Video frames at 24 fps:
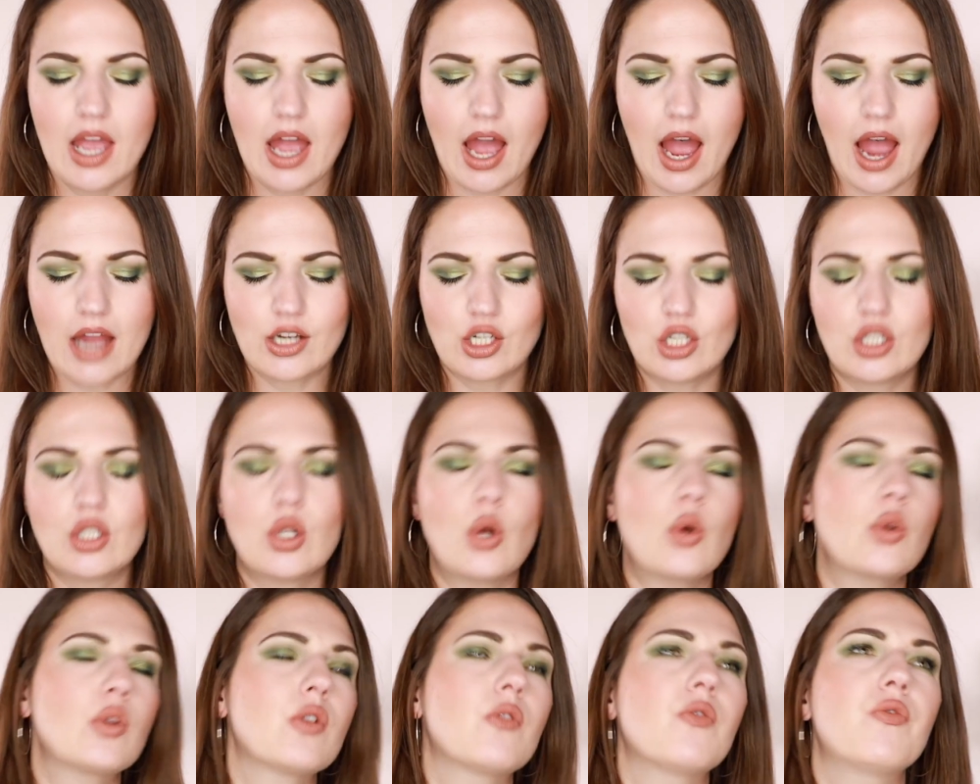I just
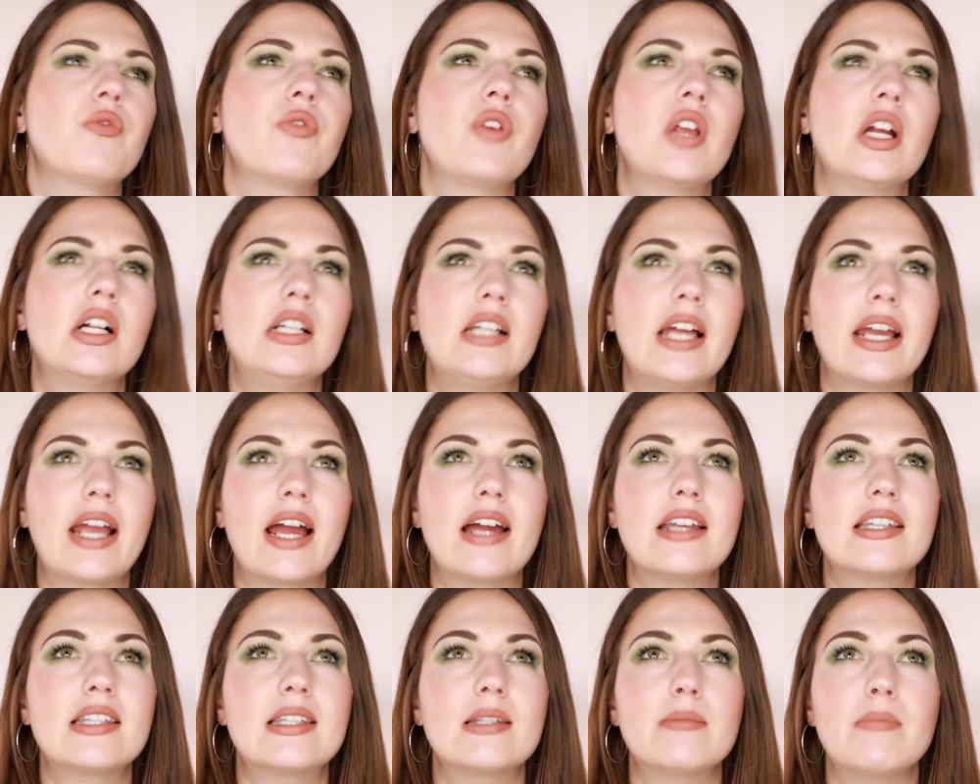don't feel like
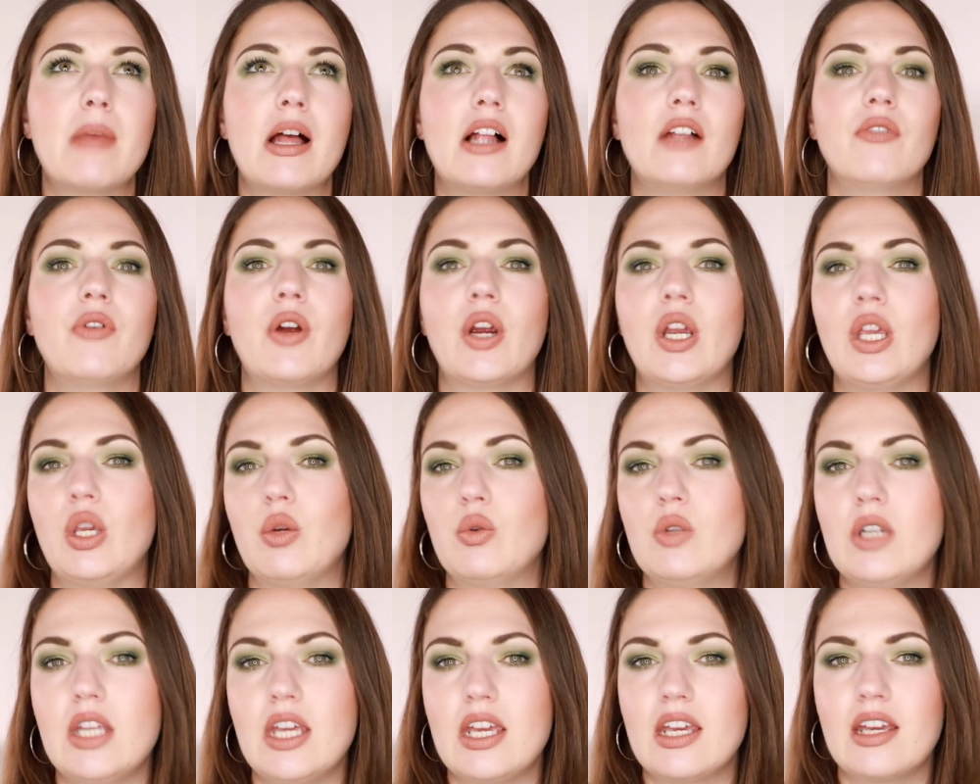I smell very
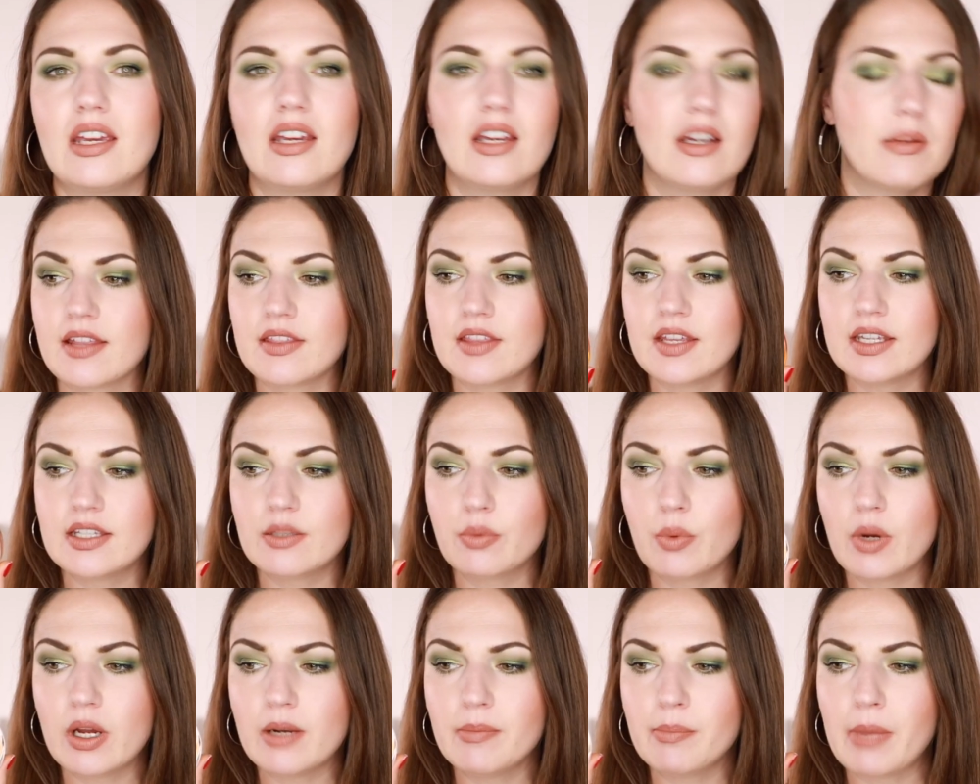unique.
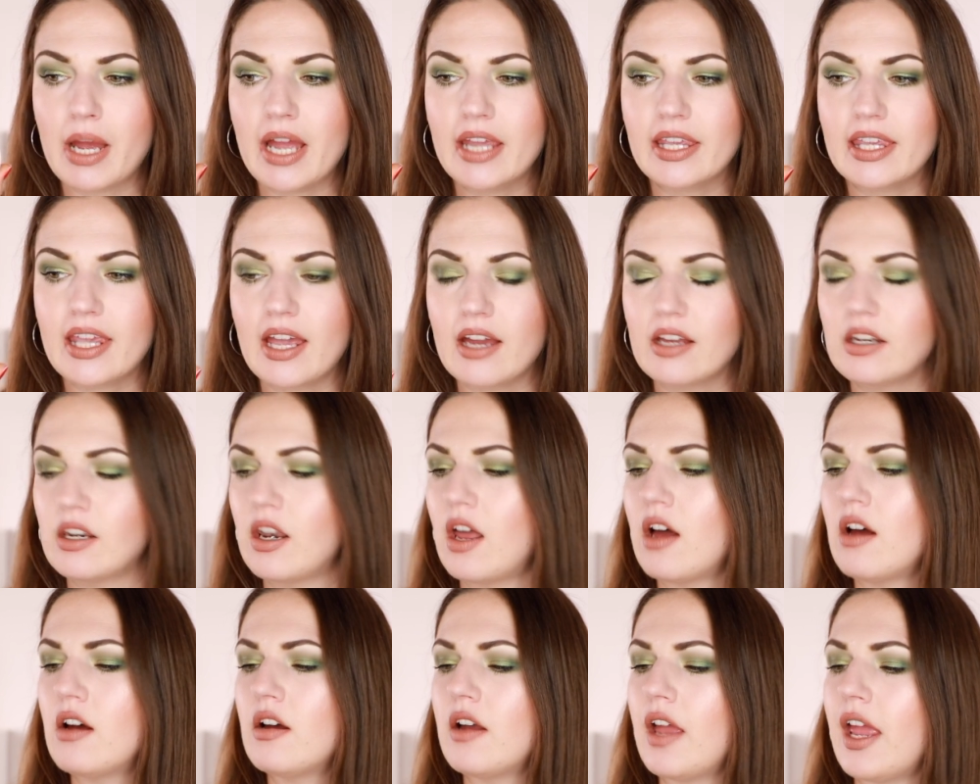This one by
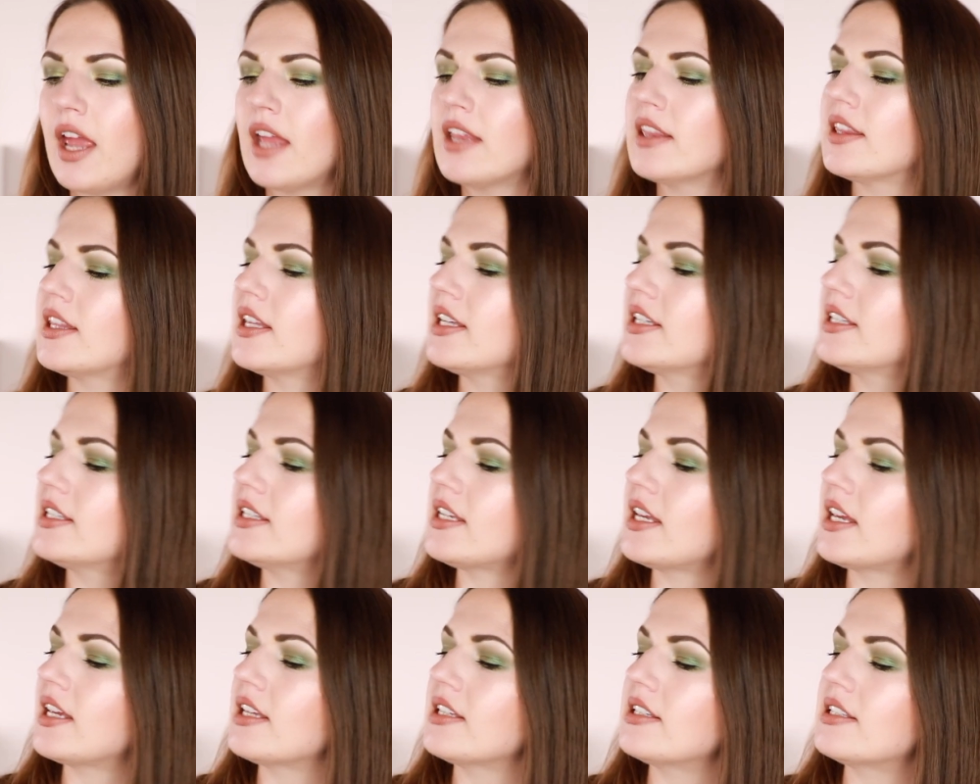Guerlain, and this
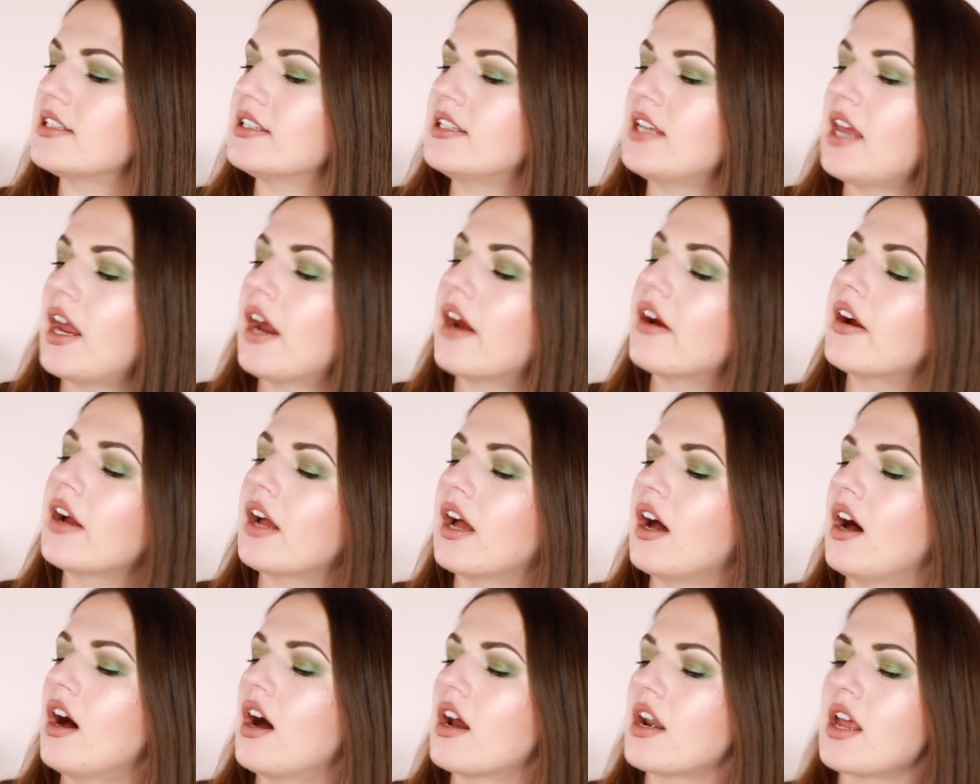is
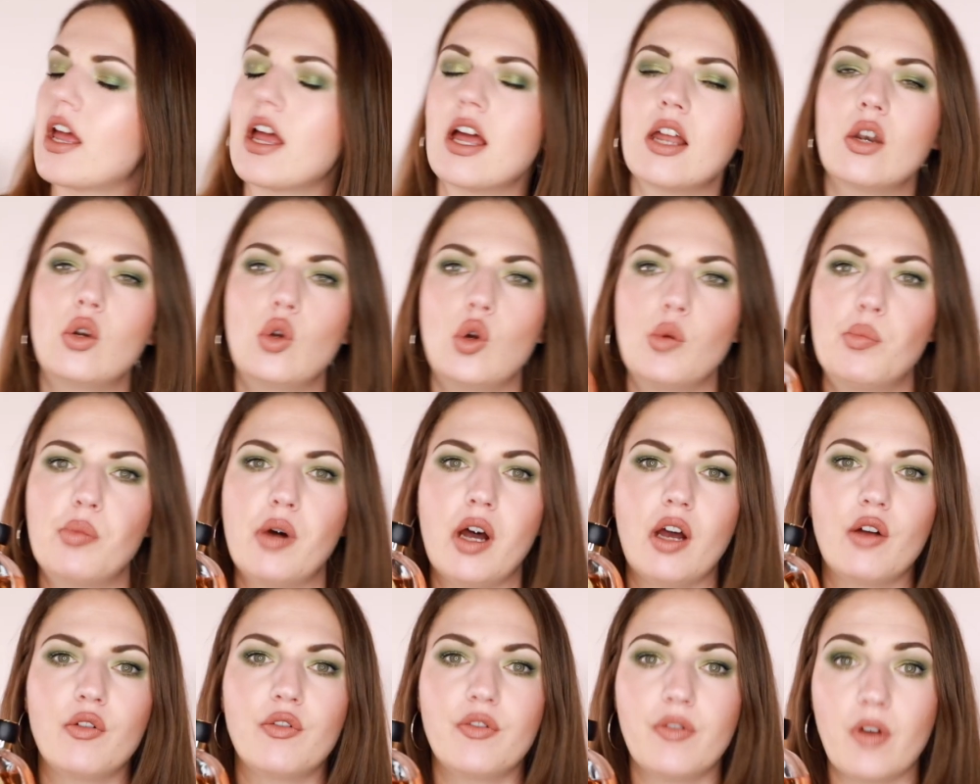Terracotta Le
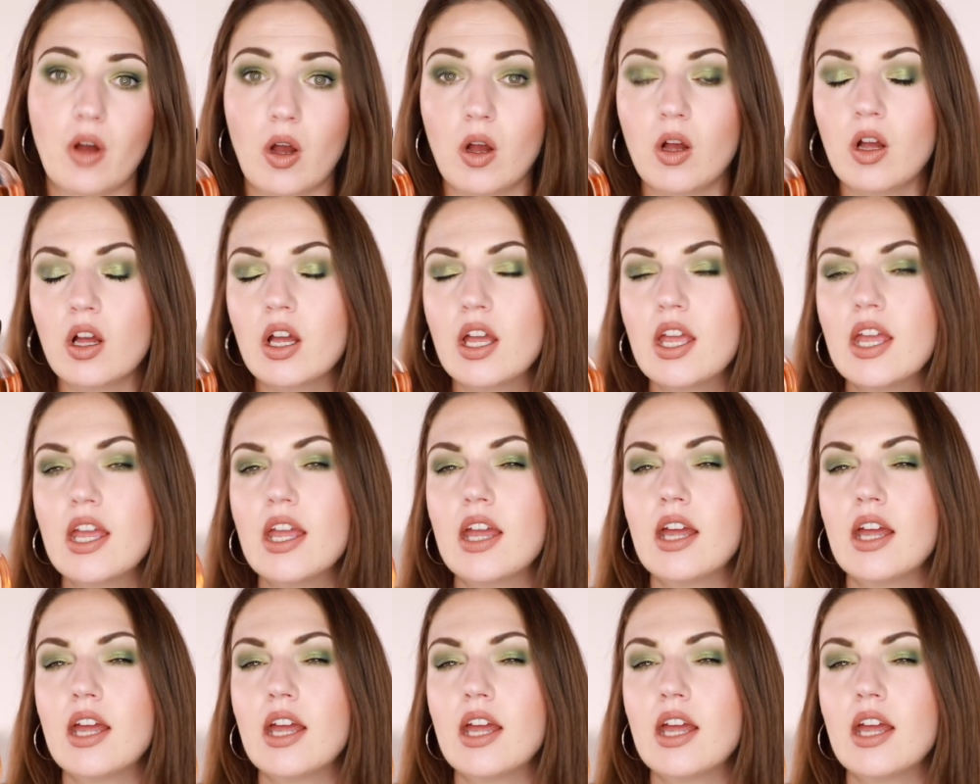Parfum.